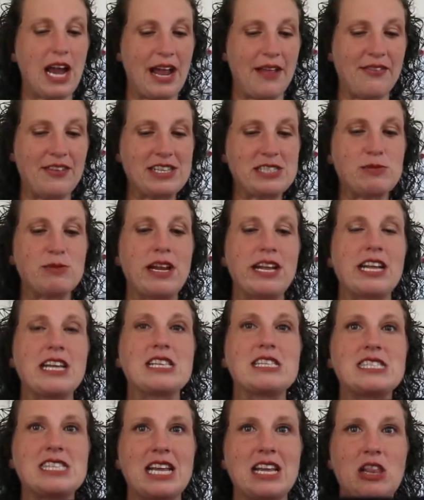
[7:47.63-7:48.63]
And this one I
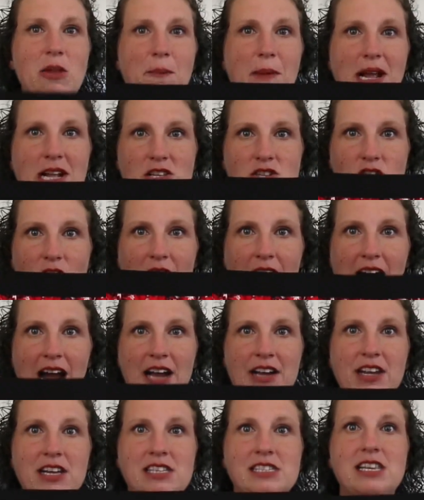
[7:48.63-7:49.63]
could see in the picture
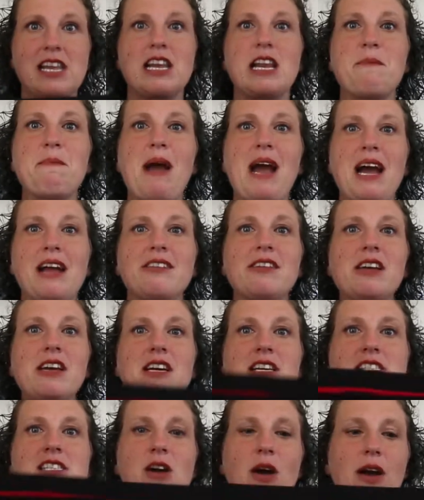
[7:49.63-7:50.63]
had a skinny band,
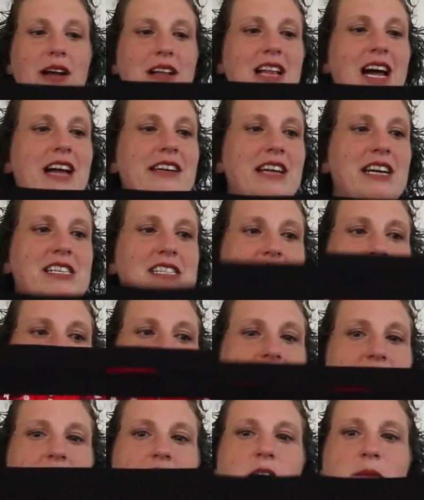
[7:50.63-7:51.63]
so I'm glad I
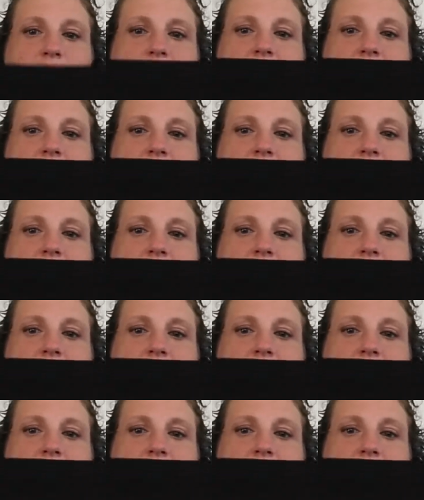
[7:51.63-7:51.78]
sized up.